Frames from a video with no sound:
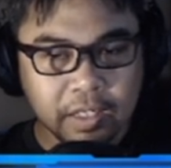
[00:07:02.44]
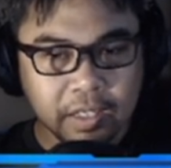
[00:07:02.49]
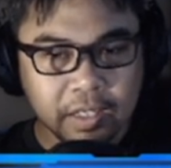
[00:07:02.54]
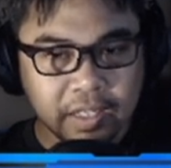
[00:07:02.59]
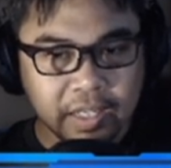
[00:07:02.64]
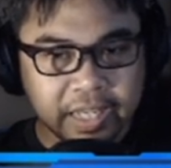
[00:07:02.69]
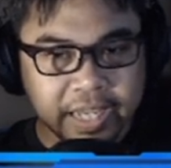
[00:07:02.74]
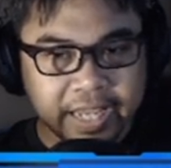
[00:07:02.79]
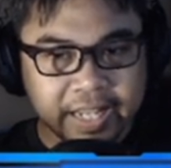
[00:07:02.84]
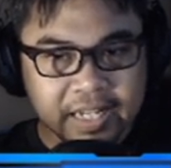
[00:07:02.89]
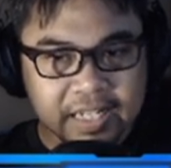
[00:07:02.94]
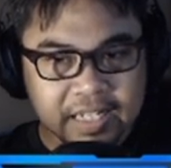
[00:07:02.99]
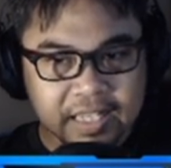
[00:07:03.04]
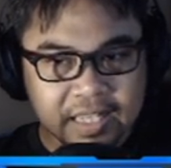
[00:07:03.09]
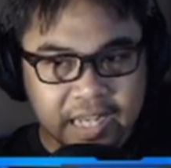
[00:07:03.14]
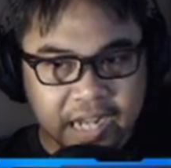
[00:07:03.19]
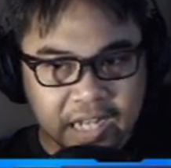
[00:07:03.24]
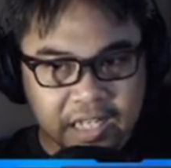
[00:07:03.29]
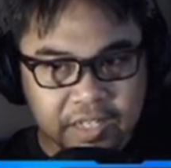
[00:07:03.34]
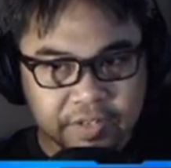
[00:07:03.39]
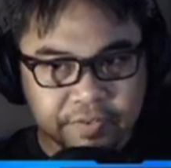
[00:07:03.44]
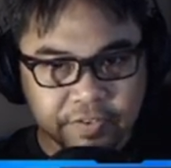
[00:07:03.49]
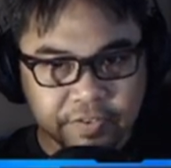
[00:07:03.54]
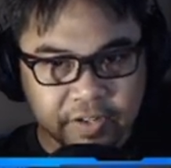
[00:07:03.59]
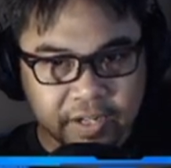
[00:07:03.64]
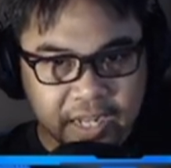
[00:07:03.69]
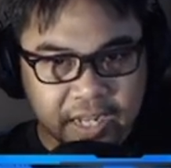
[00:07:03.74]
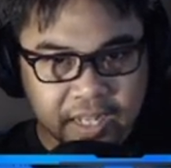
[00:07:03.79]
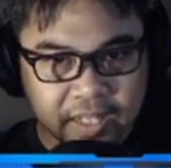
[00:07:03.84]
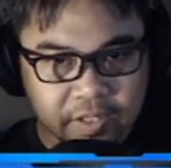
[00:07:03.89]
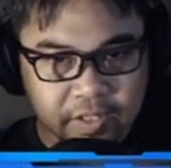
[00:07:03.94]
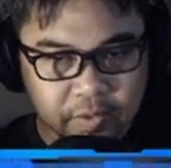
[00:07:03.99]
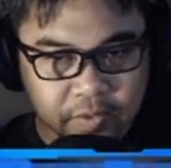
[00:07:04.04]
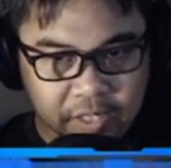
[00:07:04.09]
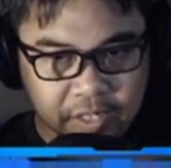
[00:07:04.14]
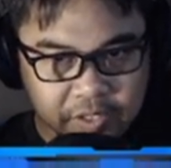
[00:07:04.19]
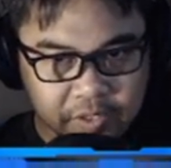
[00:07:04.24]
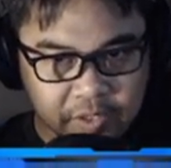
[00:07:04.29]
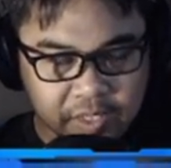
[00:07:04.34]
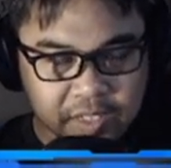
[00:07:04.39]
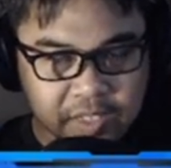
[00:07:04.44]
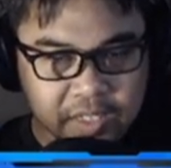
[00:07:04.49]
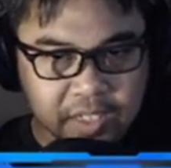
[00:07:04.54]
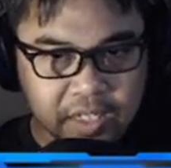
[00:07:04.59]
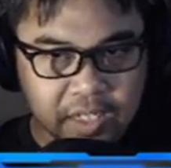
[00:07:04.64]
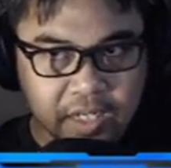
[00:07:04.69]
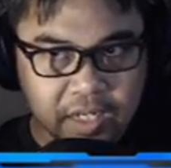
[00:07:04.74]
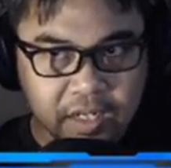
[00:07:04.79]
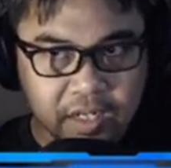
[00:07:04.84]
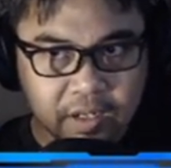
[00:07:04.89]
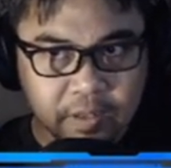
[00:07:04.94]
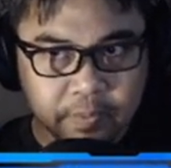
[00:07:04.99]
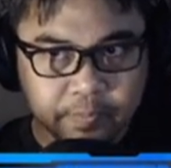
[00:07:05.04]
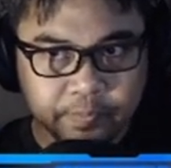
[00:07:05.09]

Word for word: gain stats for that. So as you can see here,